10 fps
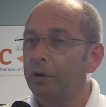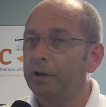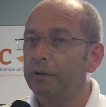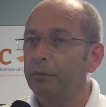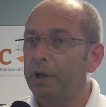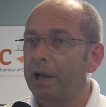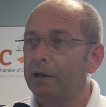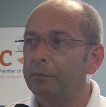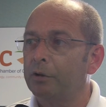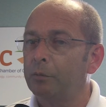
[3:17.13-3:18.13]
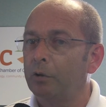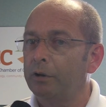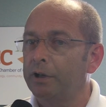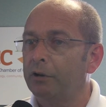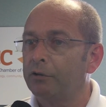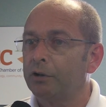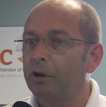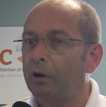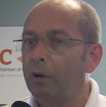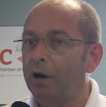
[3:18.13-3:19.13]
We, we added him to the board years
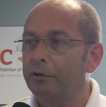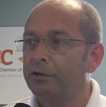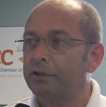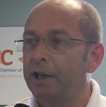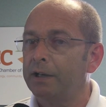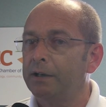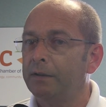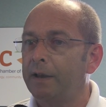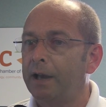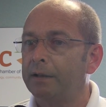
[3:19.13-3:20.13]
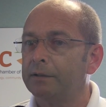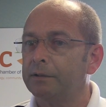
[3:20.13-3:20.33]
ago, understanding that,